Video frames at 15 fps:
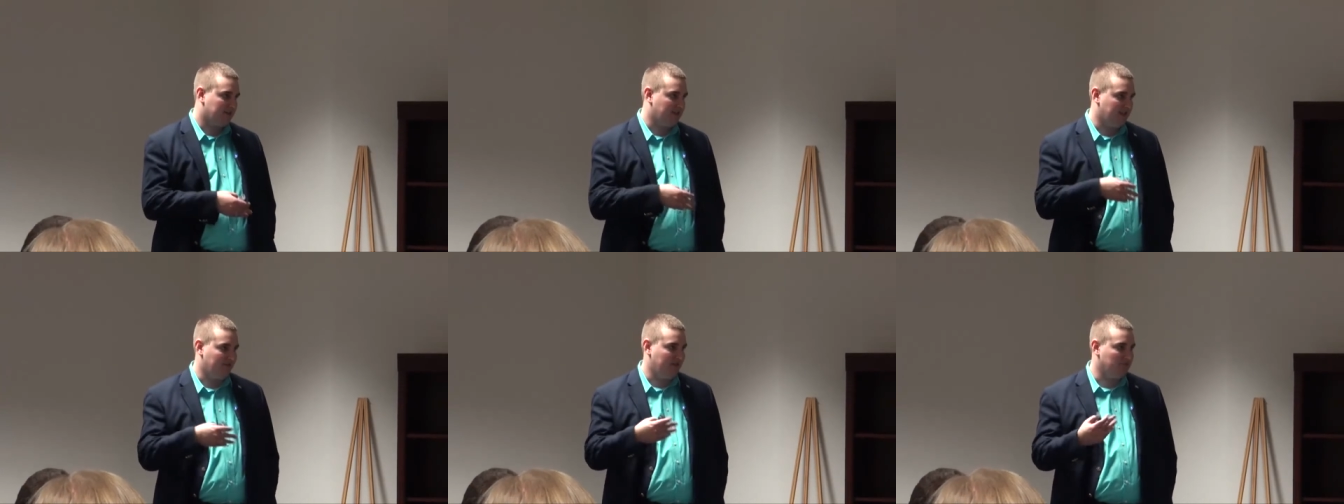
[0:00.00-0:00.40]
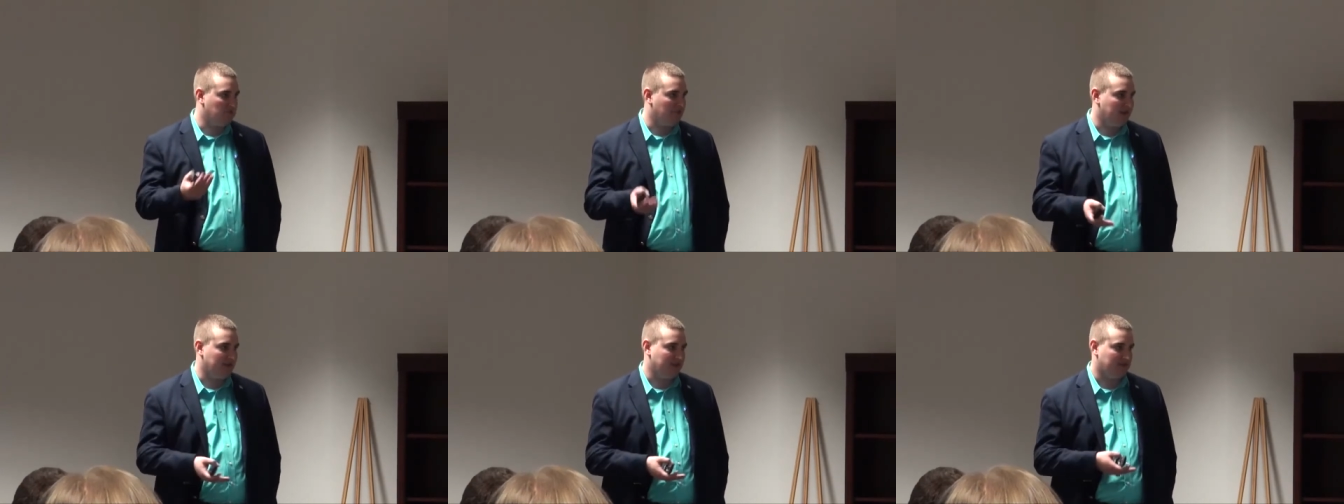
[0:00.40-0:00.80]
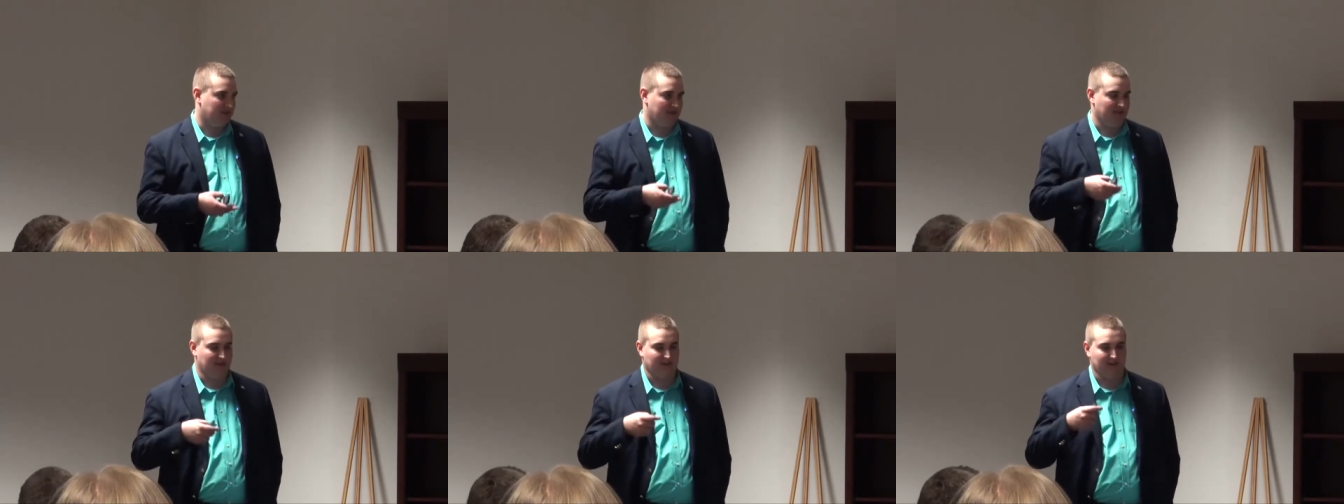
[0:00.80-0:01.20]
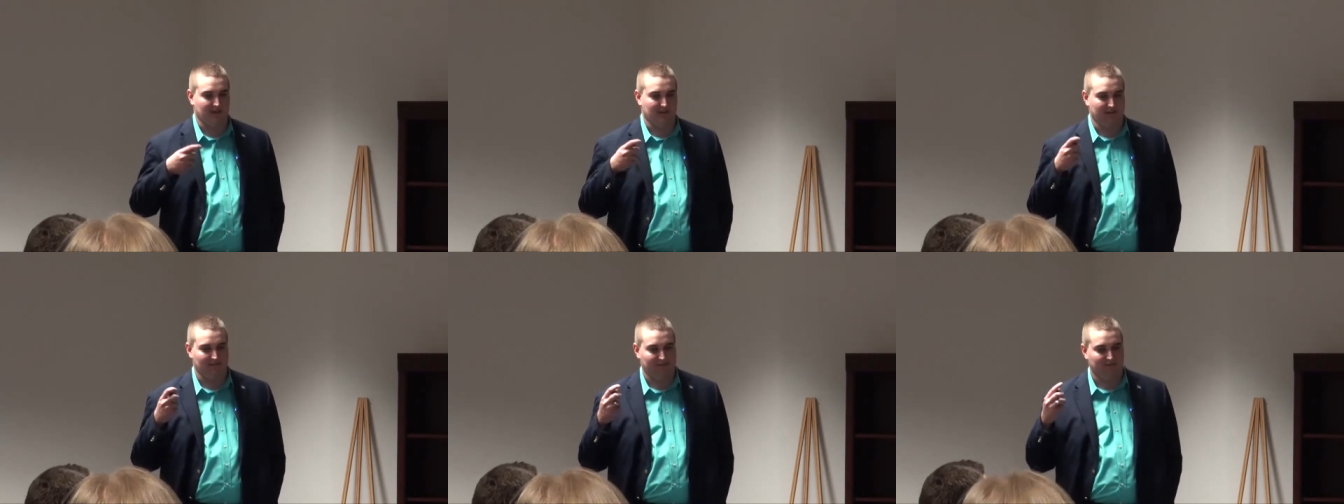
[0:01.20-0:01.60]
kind of information,
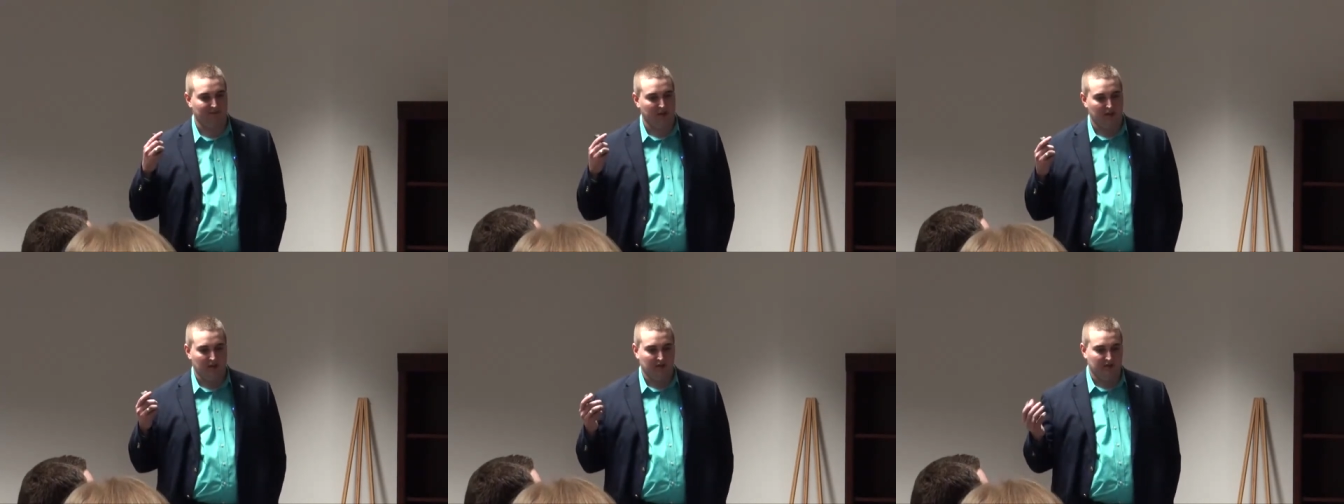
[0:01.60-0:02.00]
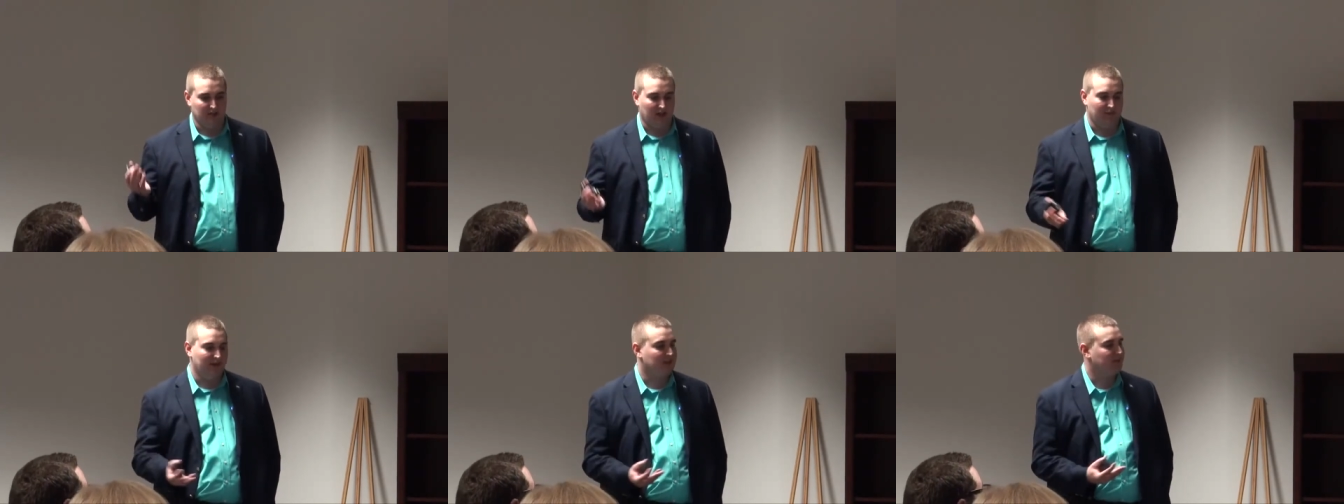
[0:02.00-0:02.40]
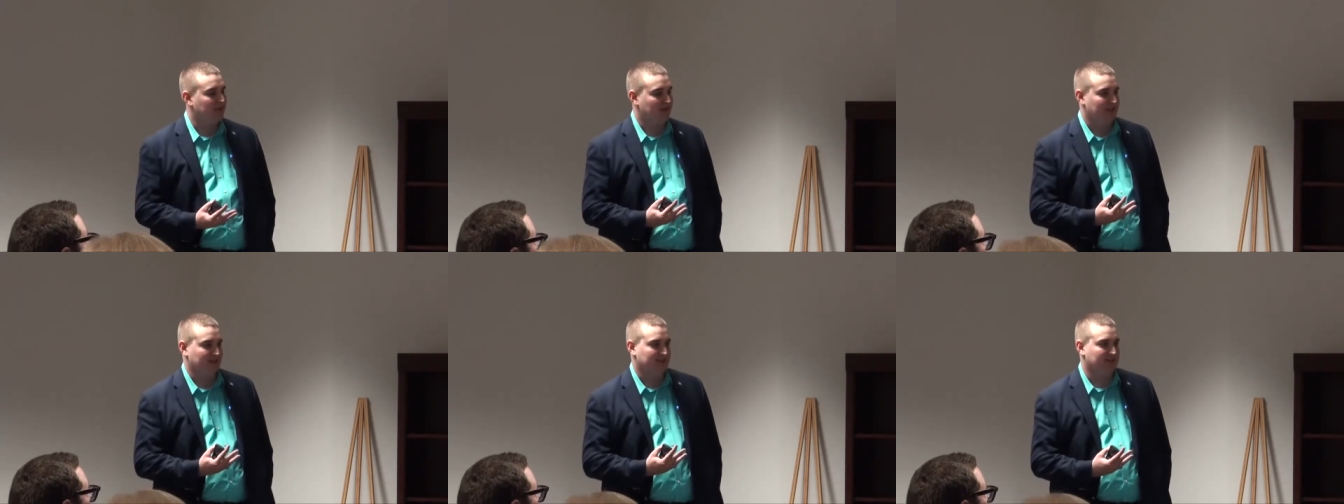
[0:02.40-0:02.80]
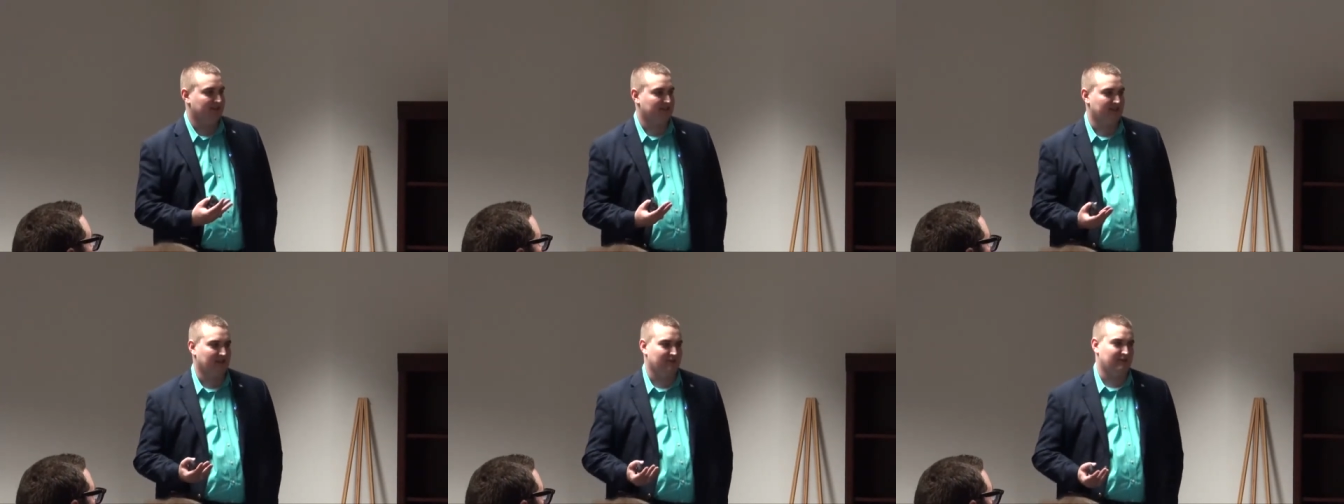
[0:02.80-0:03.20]
um, job experience and
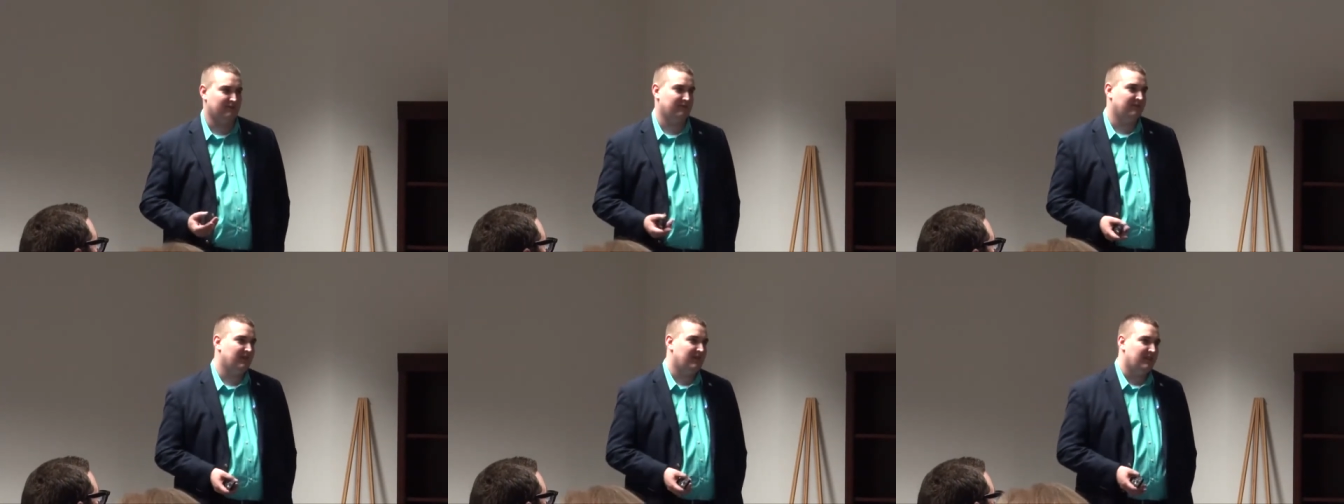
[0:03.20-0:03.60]
stuff,